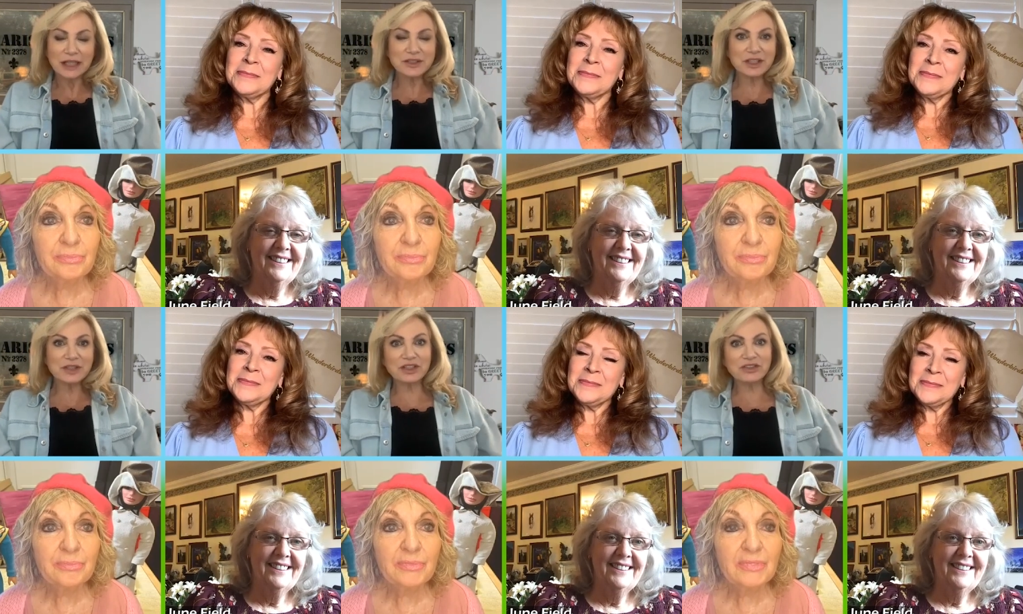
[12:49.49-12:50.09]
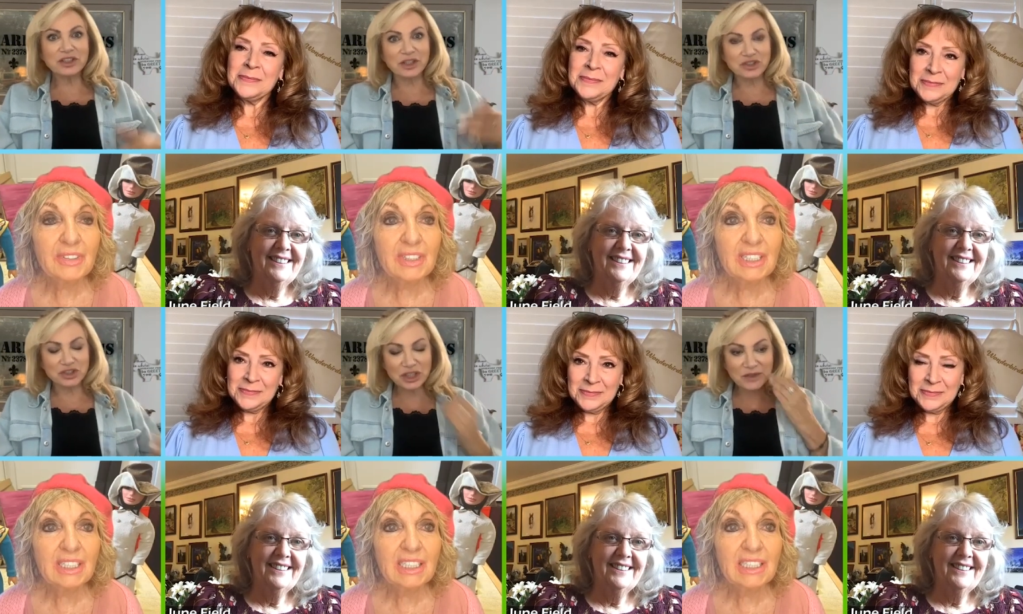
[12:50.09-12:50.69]
Speaker 1: And so
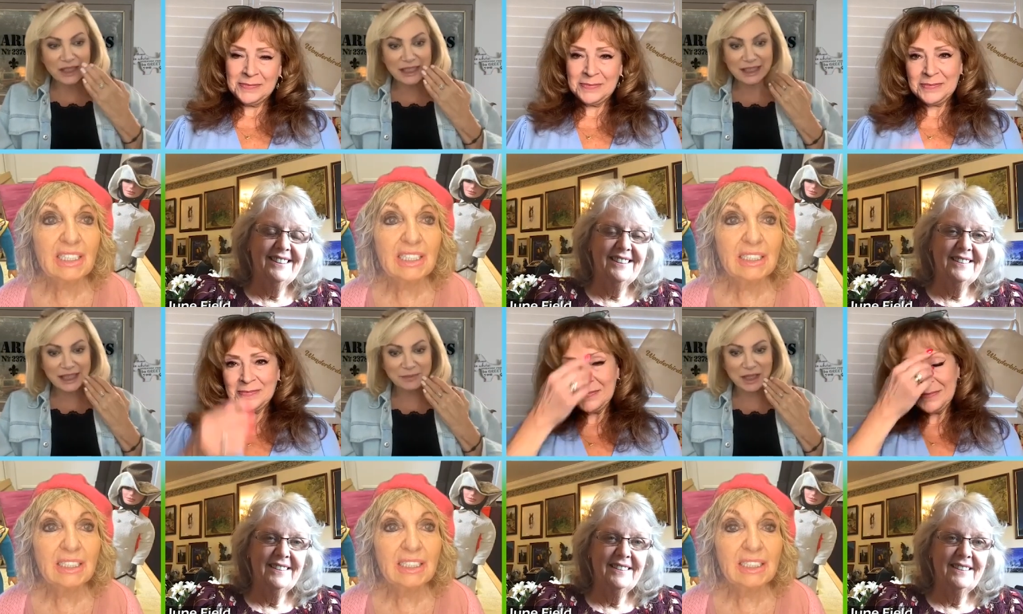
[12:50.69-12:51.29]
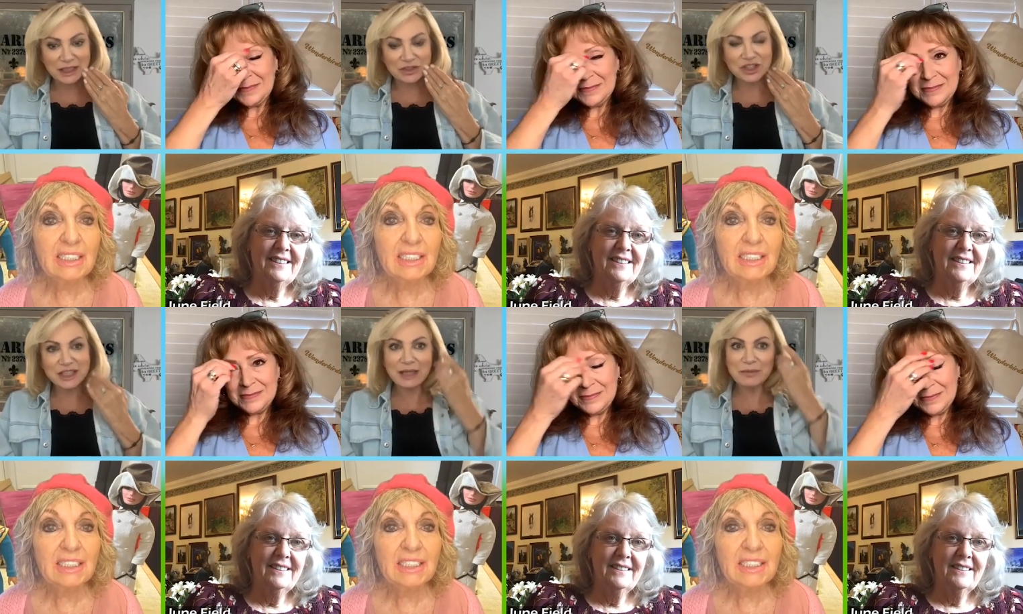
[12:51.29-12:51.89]
the lady came in, and
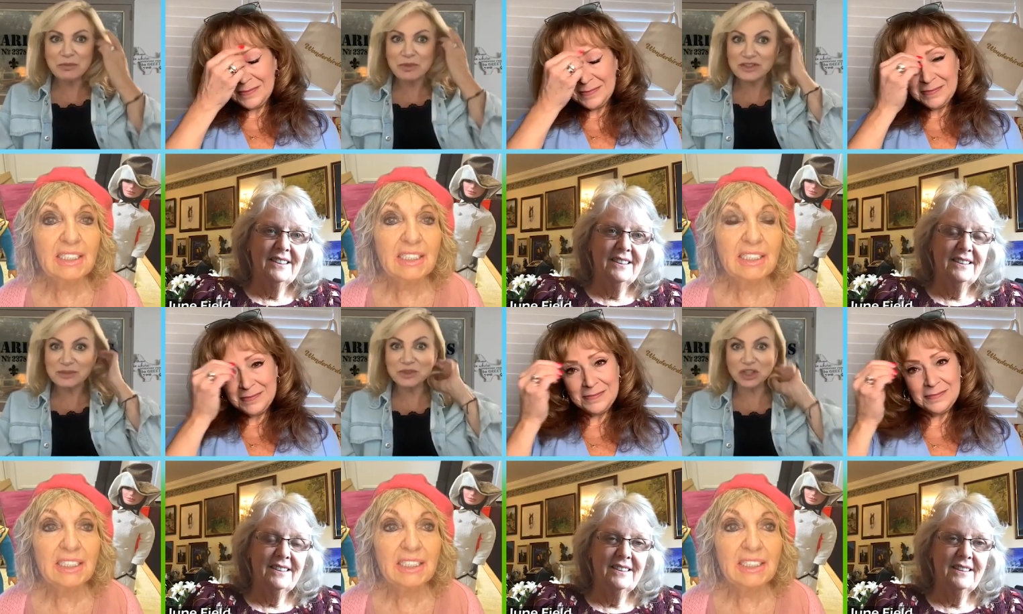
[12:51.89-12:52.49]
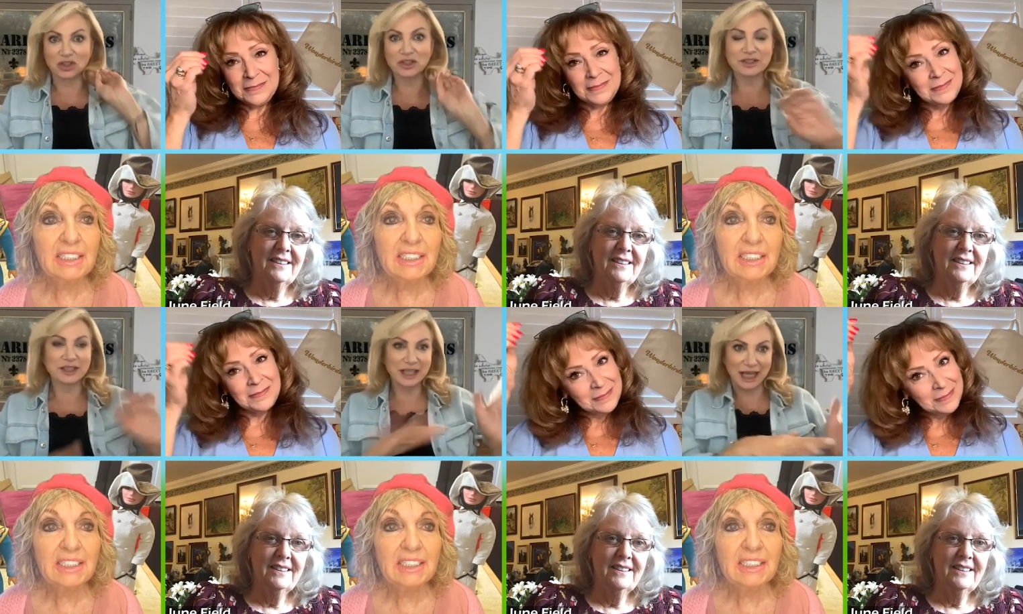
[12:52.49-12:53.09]
she came in with some
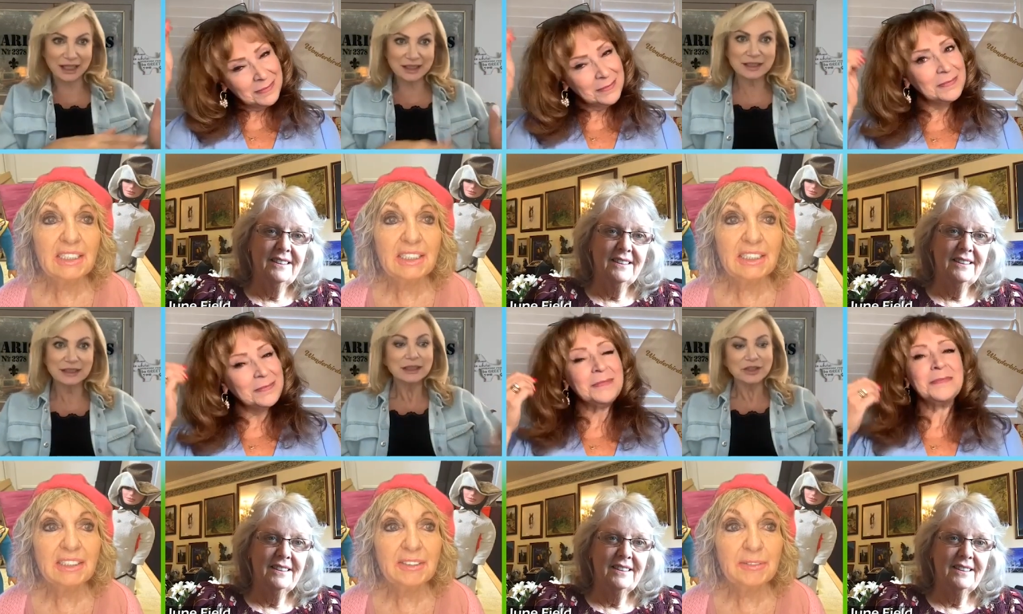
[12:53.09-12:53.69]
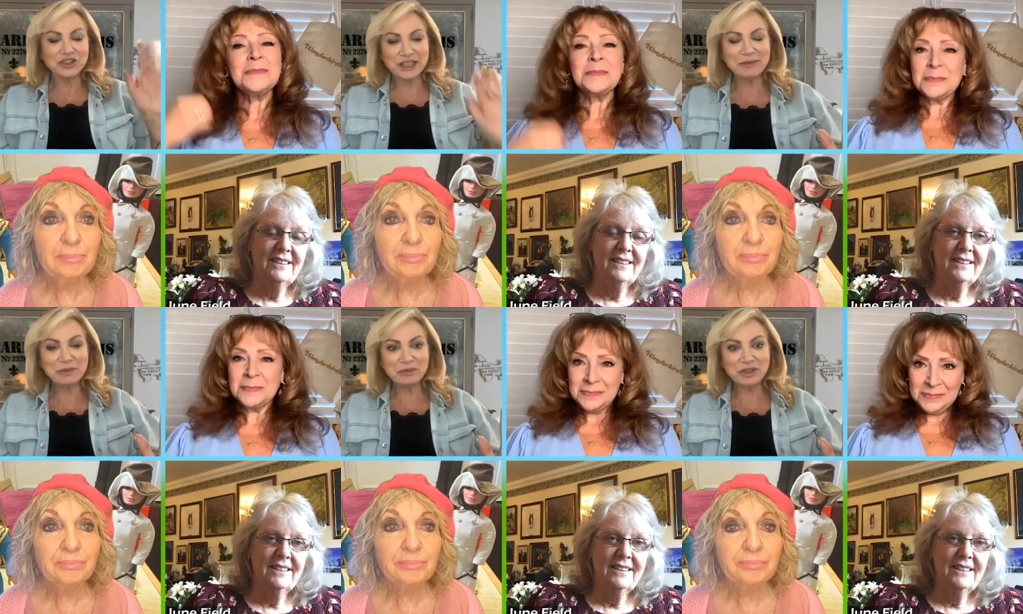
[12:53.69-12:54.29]
dogs and cats, and she
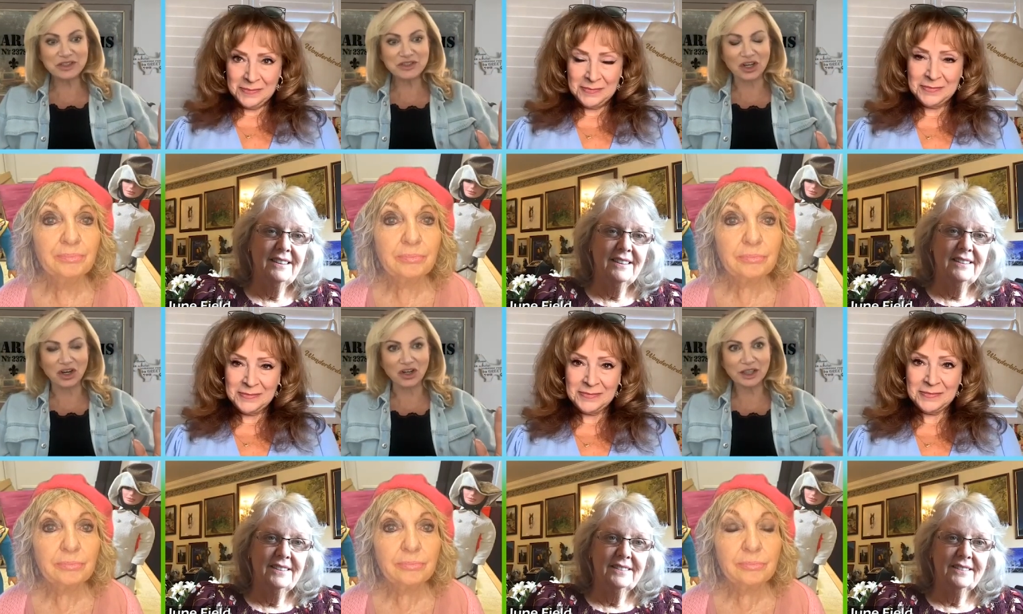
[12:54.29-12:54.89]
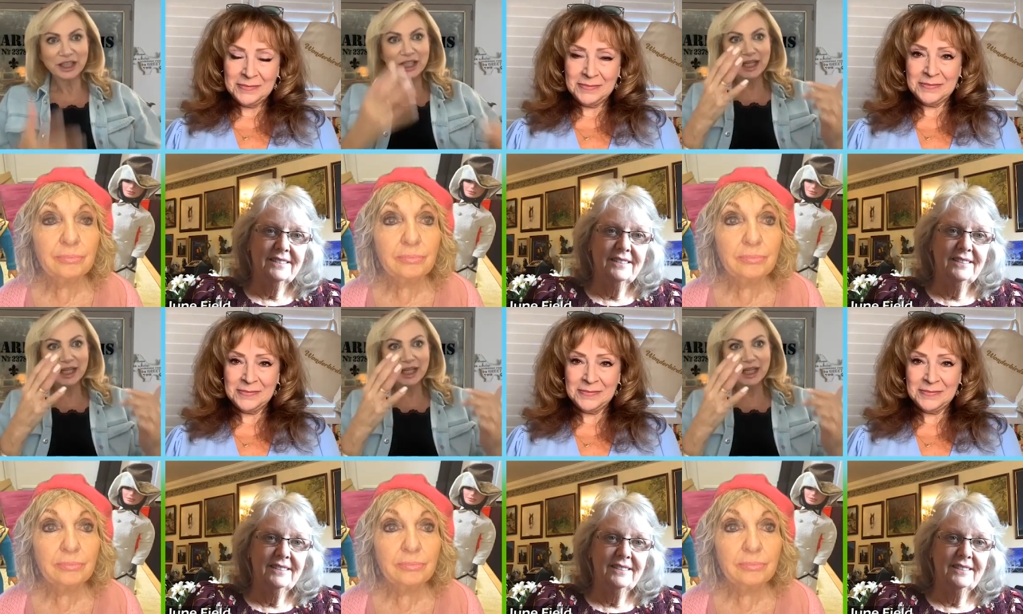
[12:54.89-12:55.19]
came in with this dog,